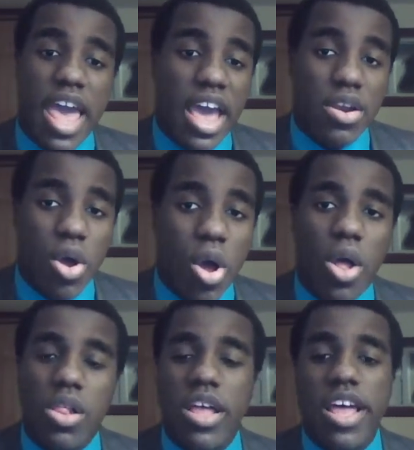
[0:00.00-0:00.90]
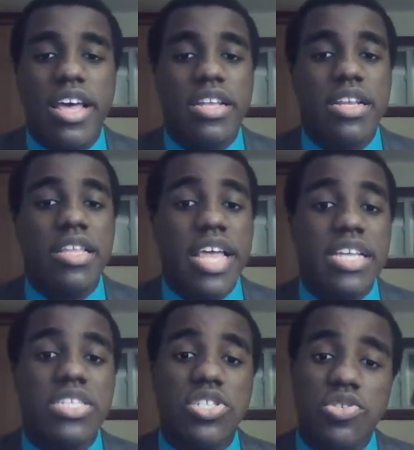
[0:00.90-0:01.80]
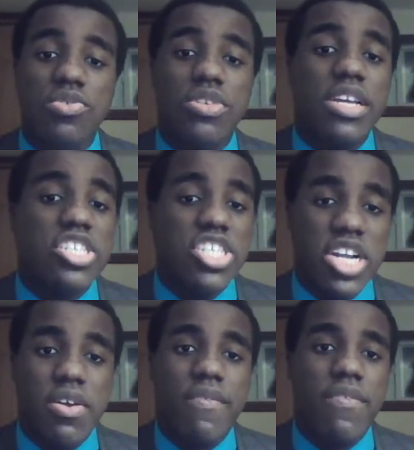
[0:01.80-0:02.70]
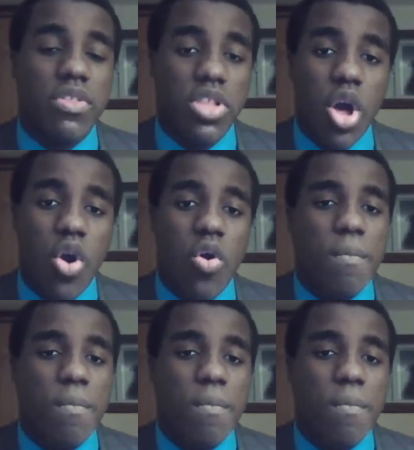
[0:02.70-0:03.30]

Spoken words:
at all, and they sued Sheriff Lowe,